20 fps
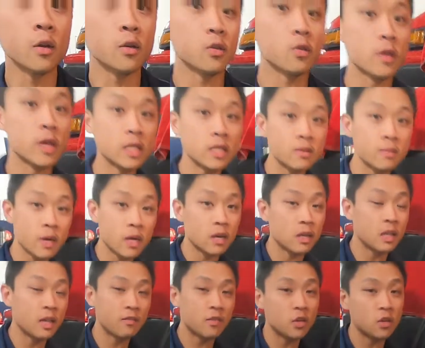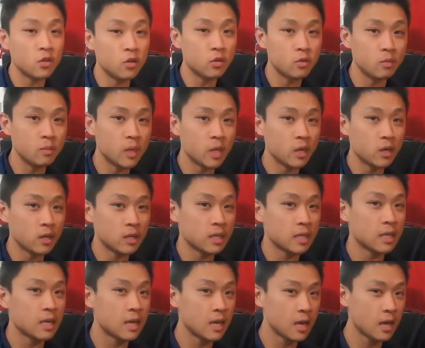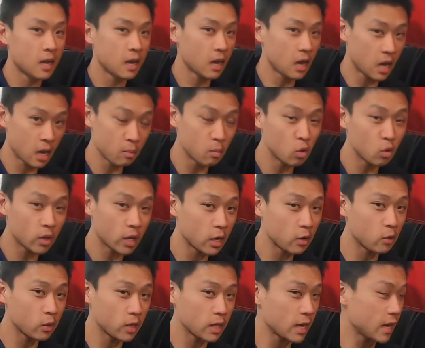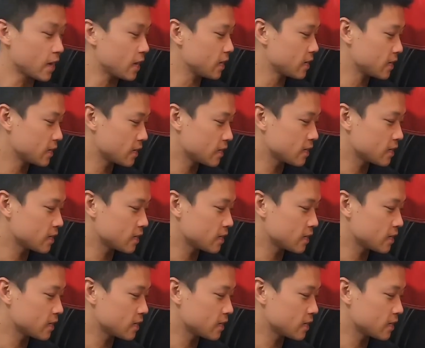So that's about 11 Newton meters. I'm okay with that.